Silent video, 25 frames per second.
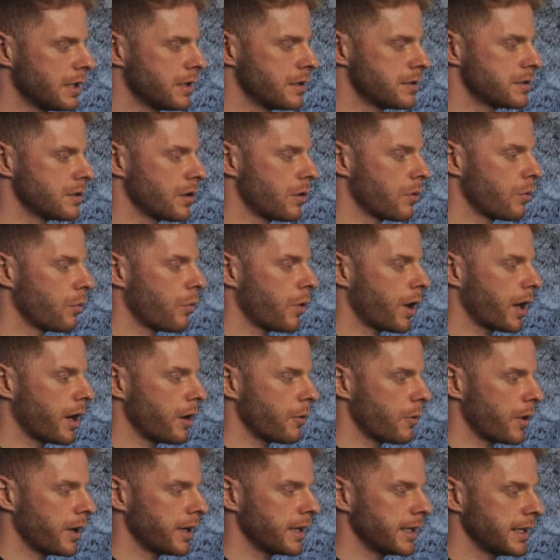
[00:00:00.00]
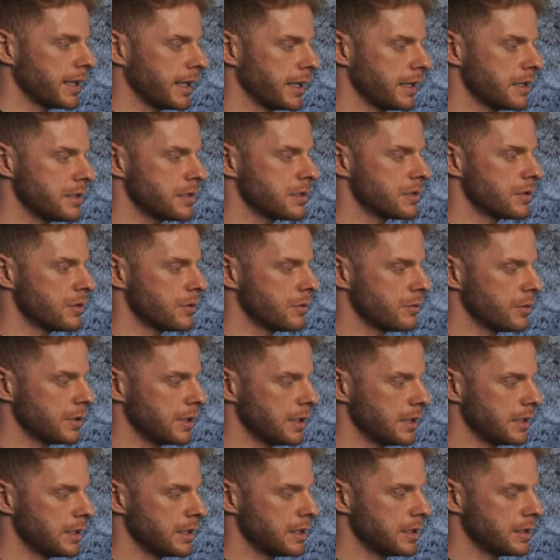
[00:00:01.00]
So what I want to get into
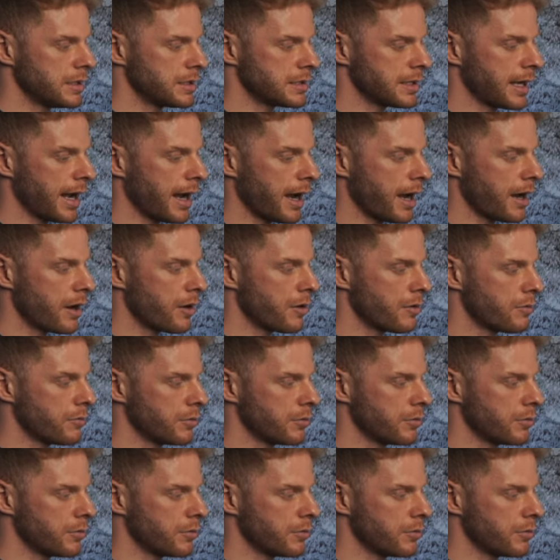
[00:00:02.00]
is how